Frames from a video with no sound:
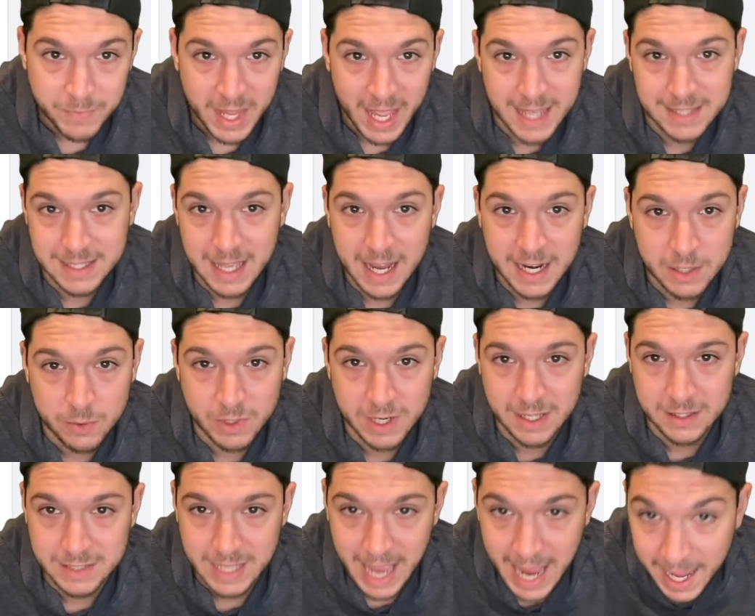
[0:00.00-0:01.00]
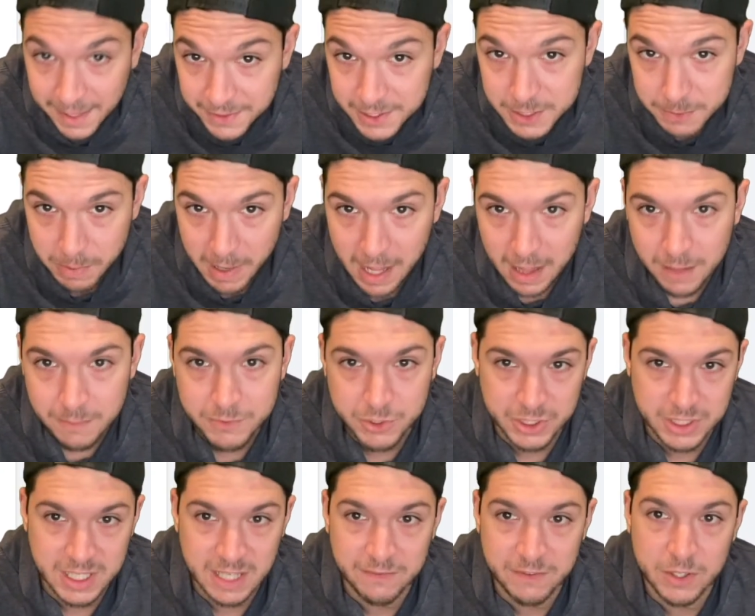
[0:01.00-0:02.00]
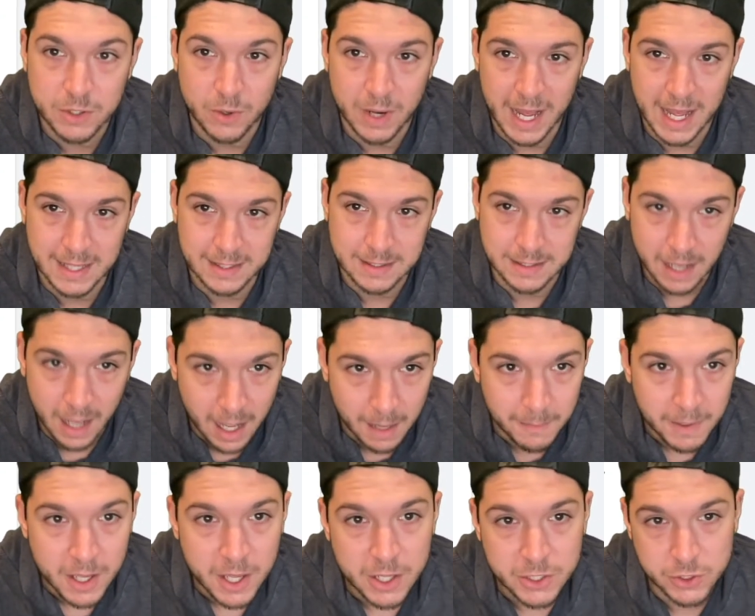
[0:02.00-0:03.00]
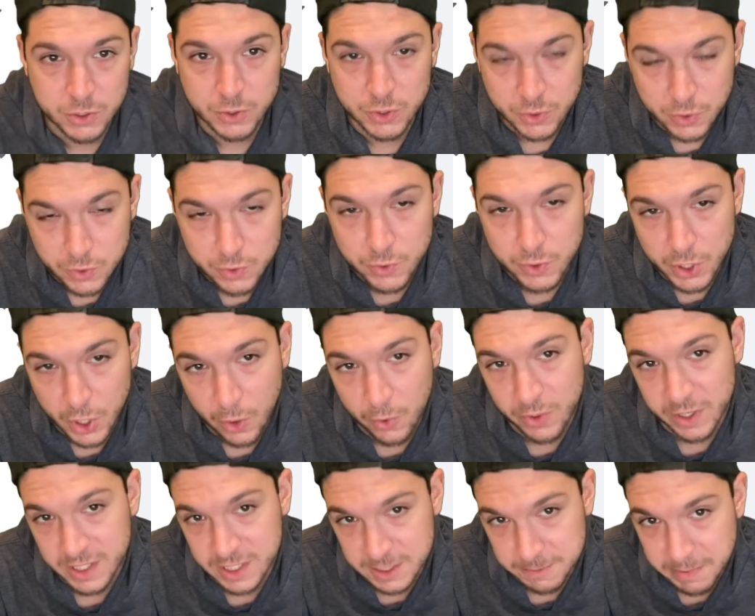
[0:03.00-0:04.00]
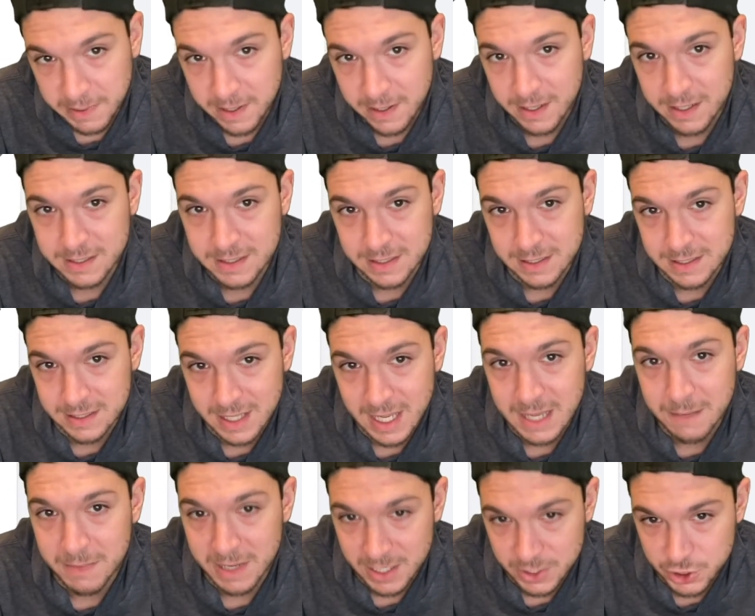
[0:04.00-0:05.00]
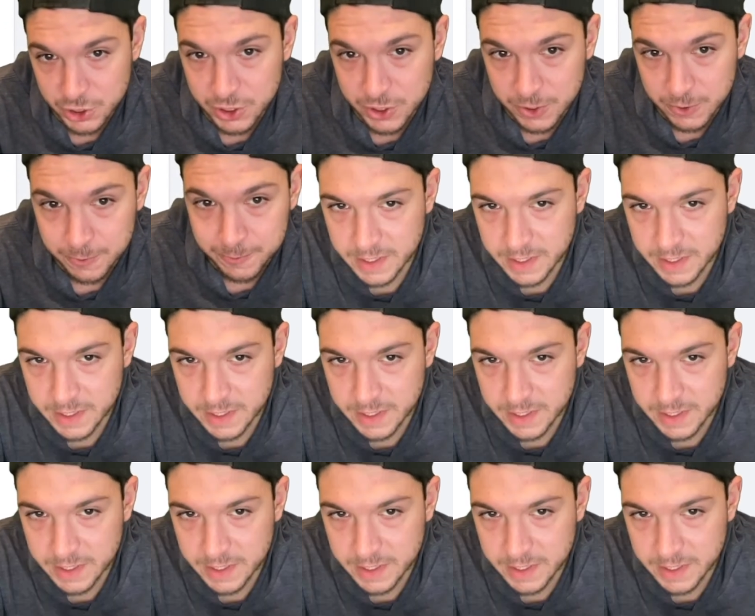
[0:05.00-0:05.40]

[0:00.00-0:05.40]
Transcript: Has anyone else had this problem? Just giving you a heads up so you don't experience the same issue.